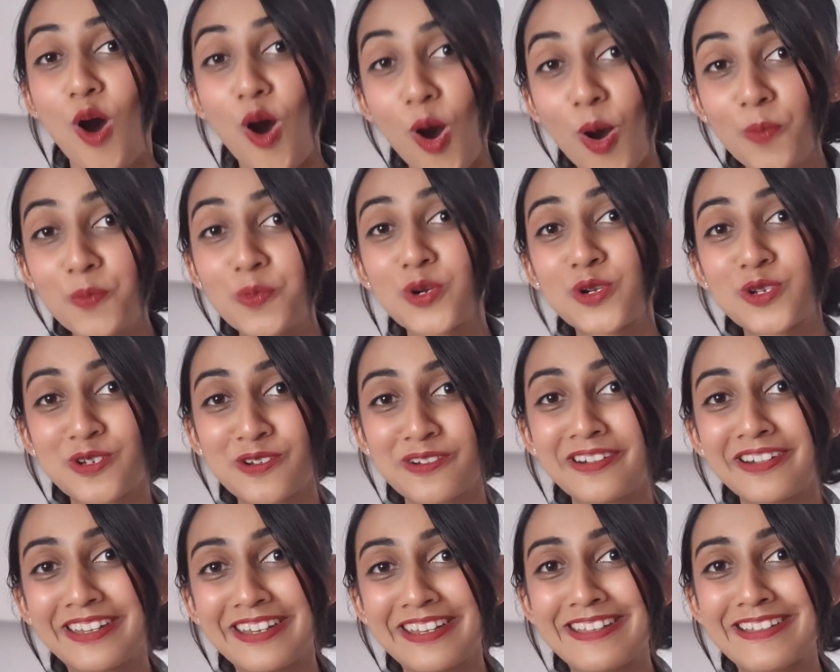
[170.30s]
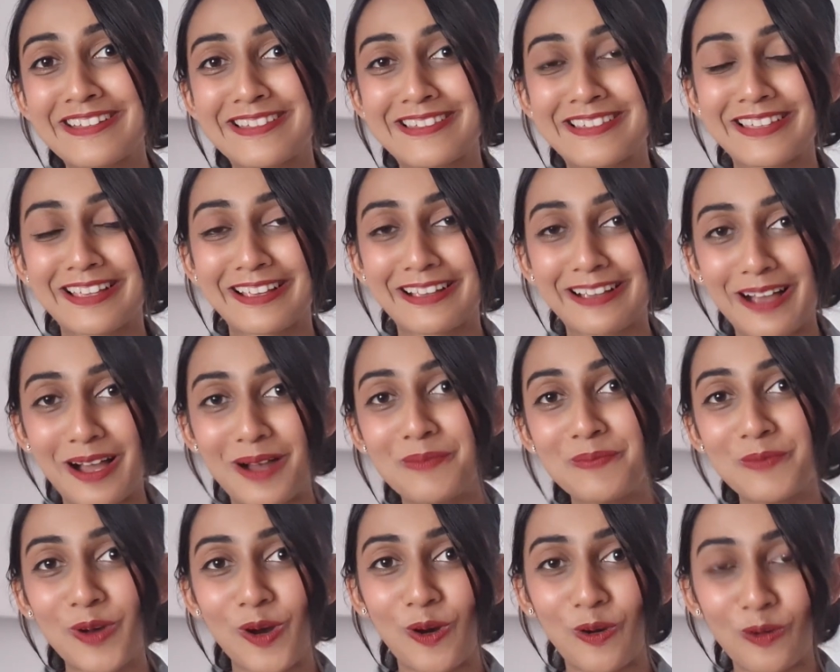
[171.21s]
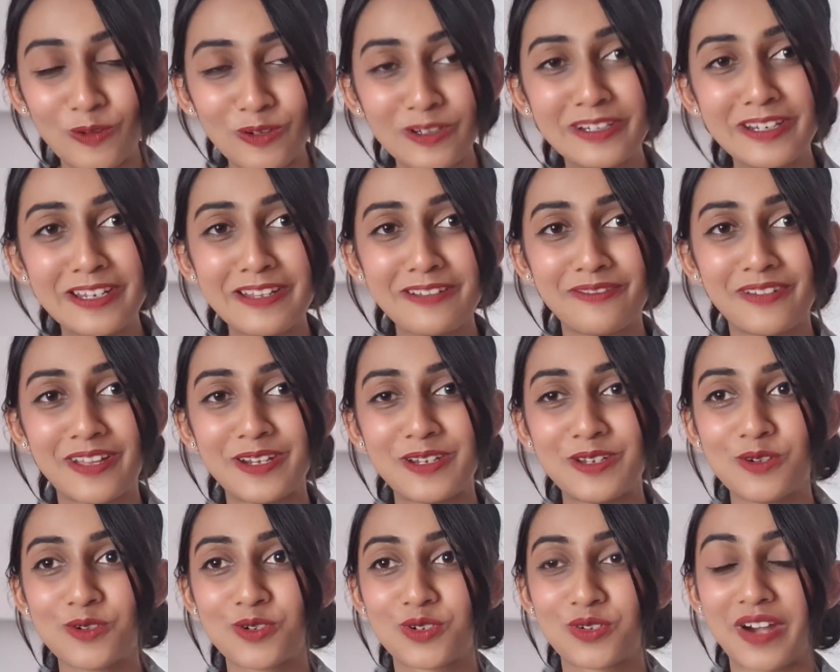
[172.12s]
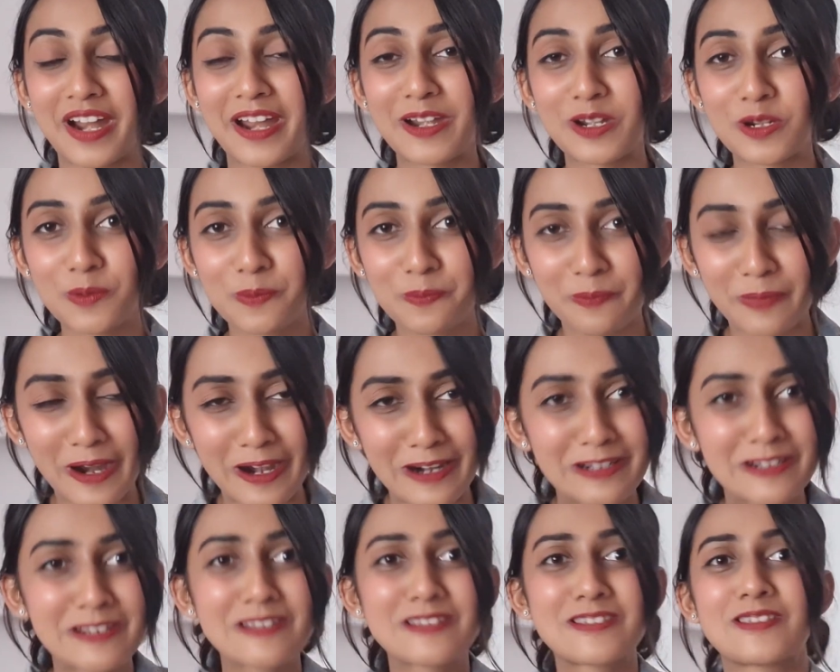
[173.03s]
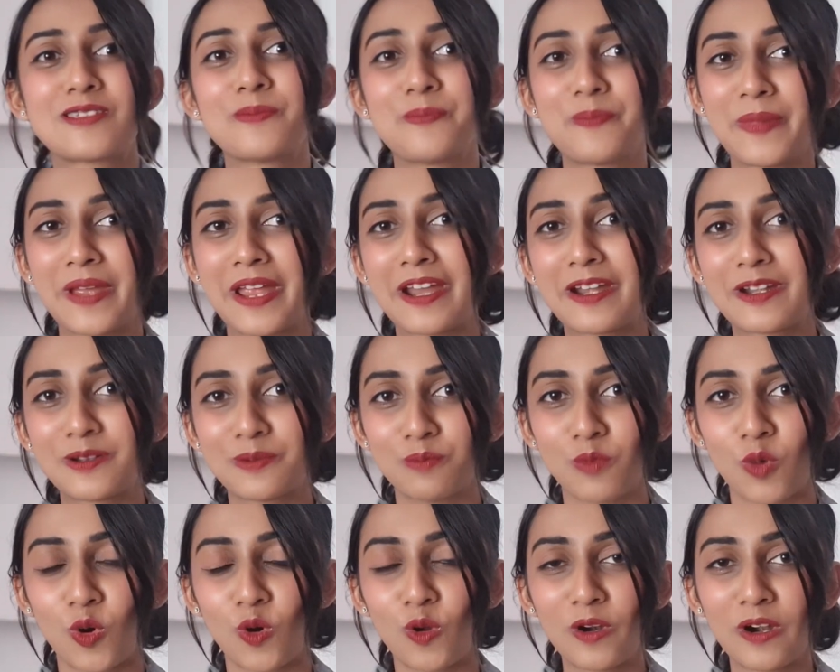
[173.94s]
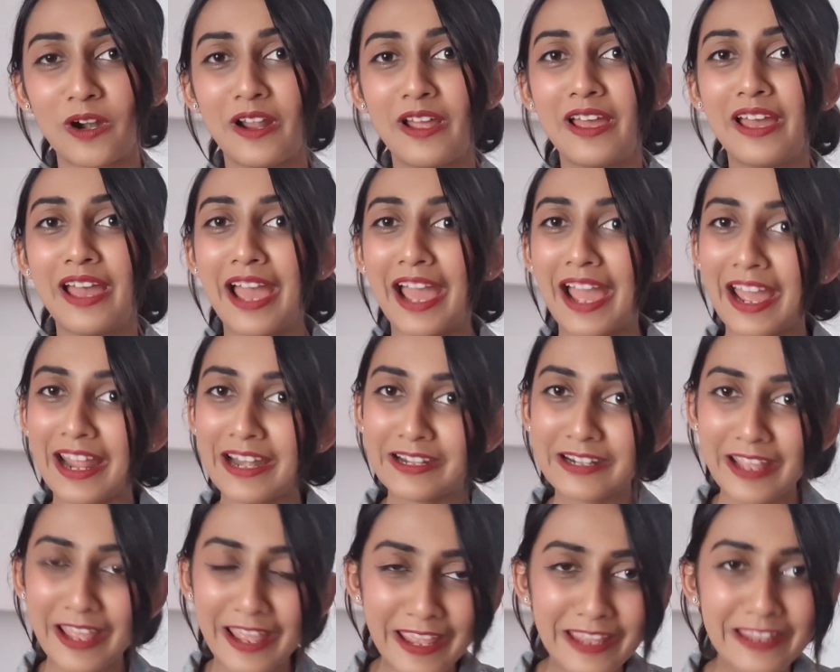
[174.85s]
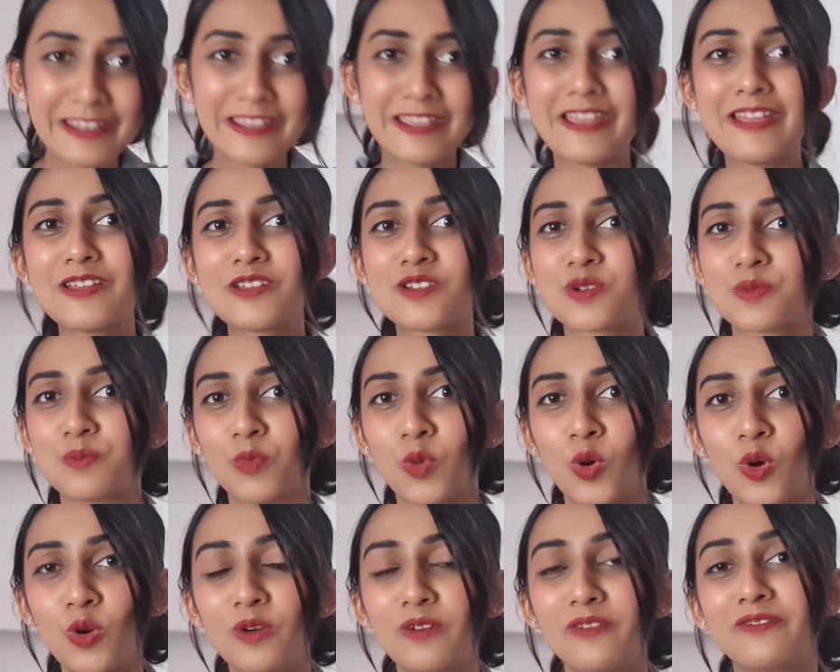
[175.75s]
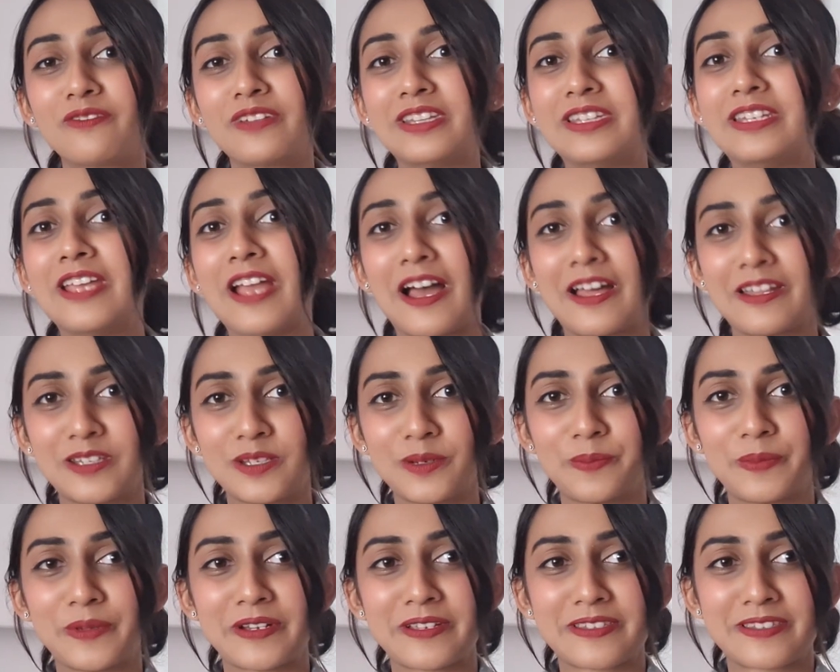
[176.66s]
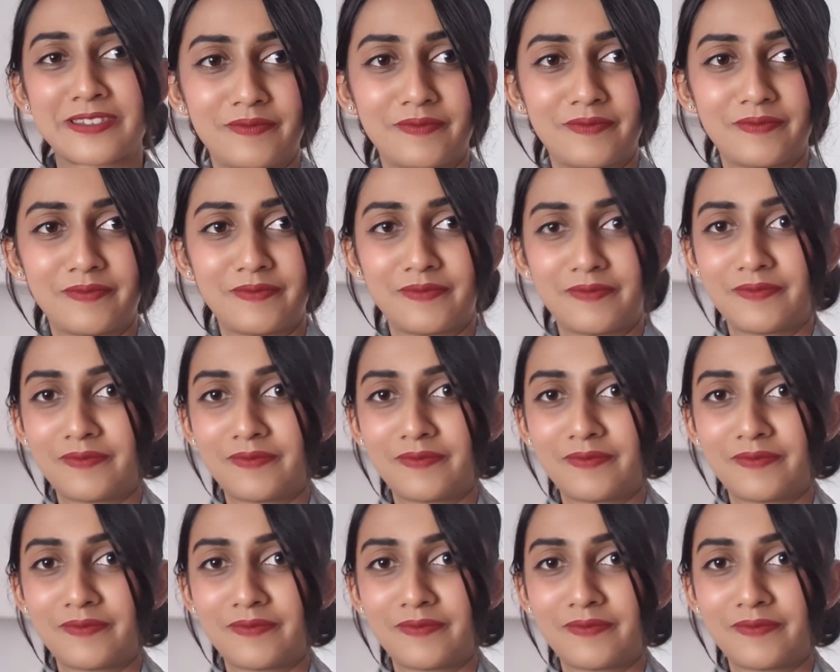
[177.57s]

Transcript: Opportunities come only when you try to participate more and engage more with the other person.